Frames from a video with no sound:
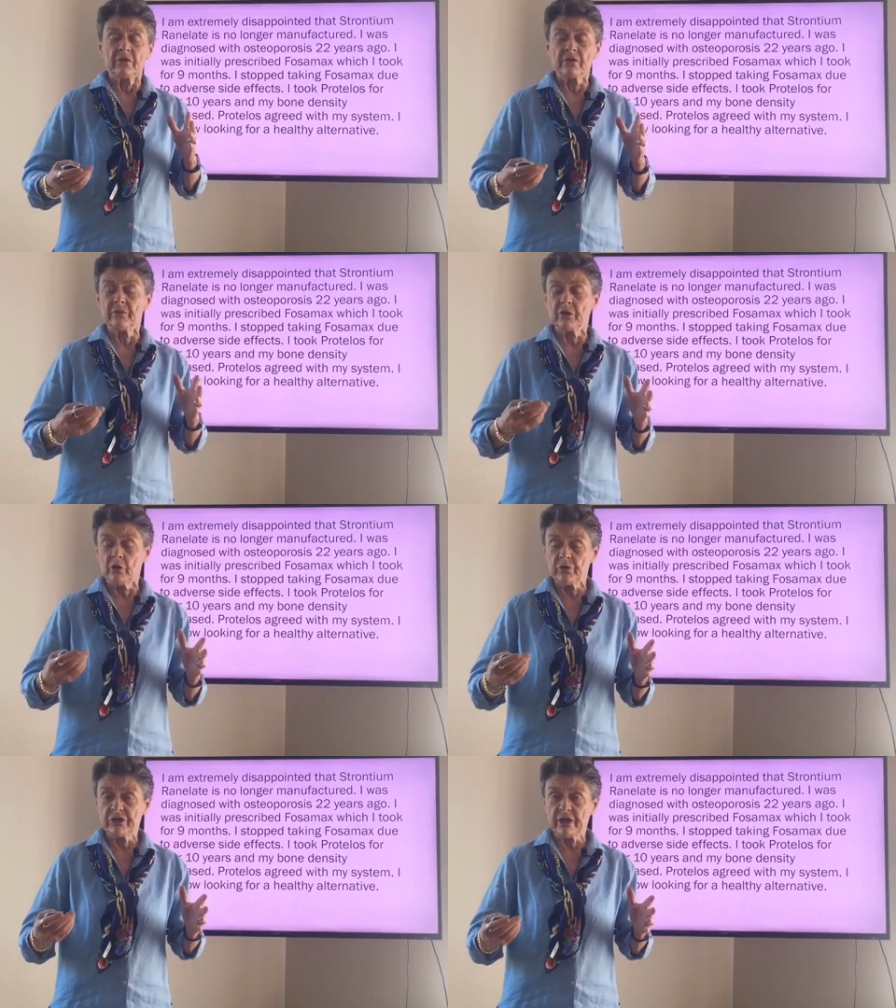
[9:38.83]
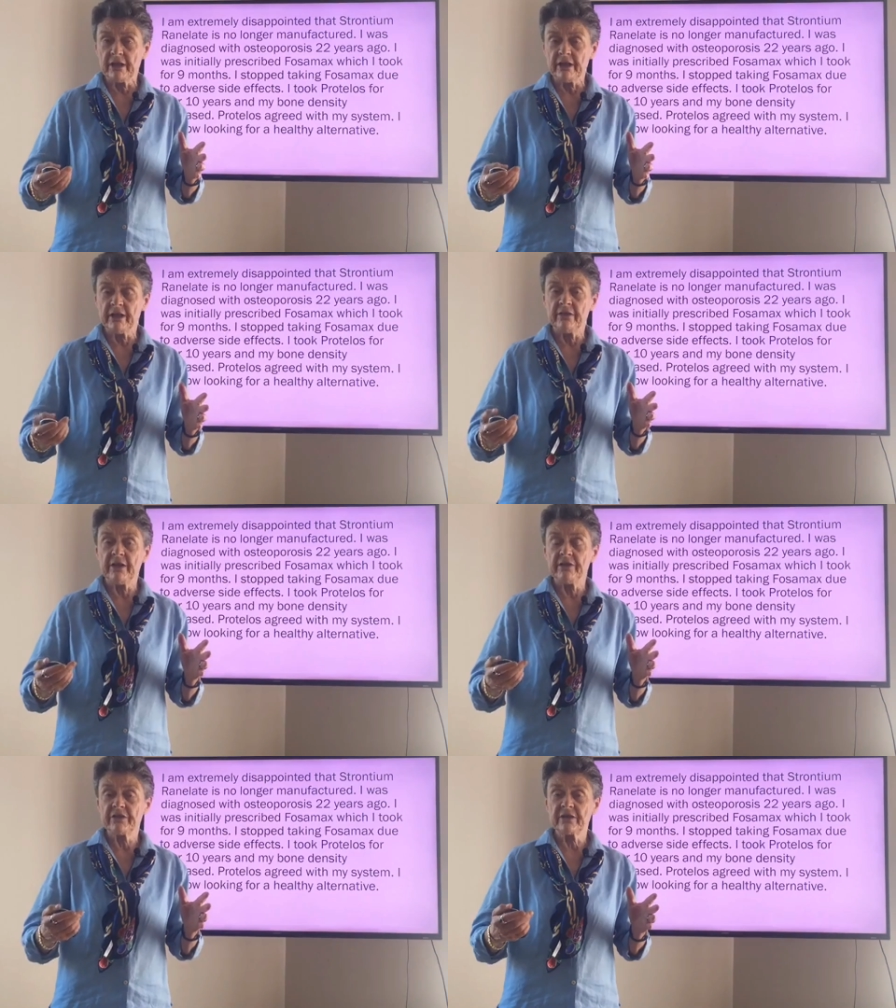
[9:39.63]
some negotiating and
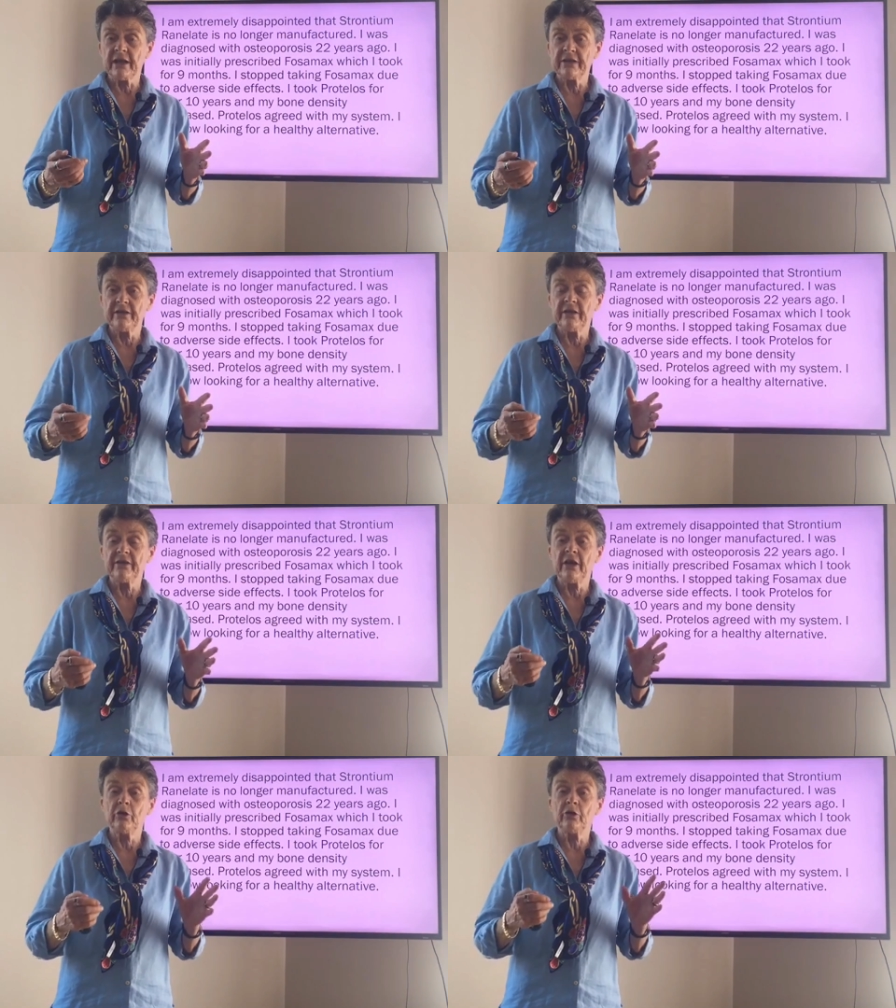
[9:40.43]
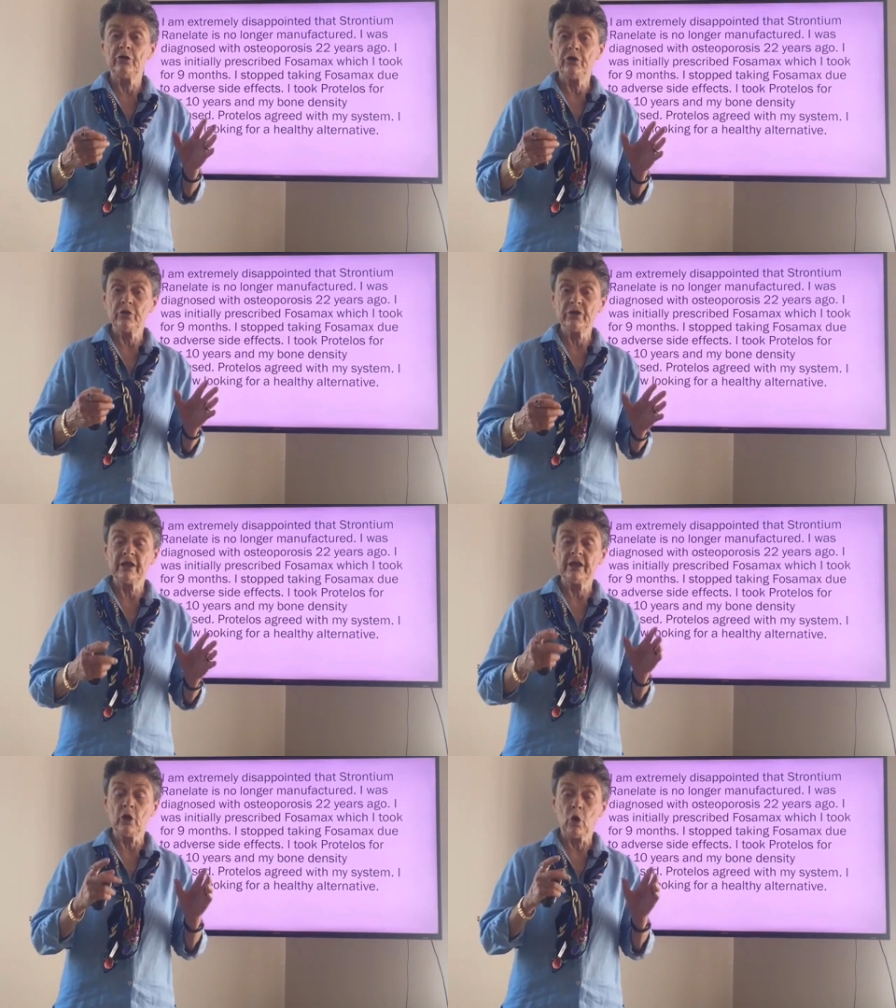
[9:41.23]
they decided that they could use
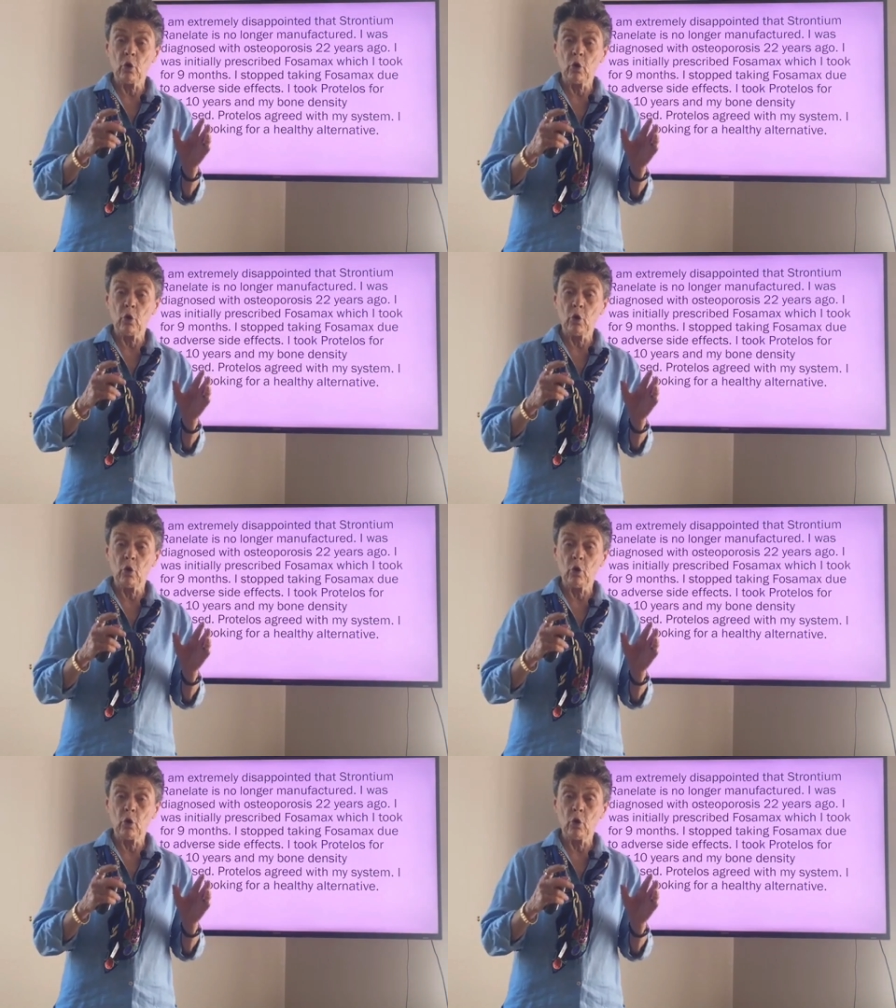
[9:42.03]
it in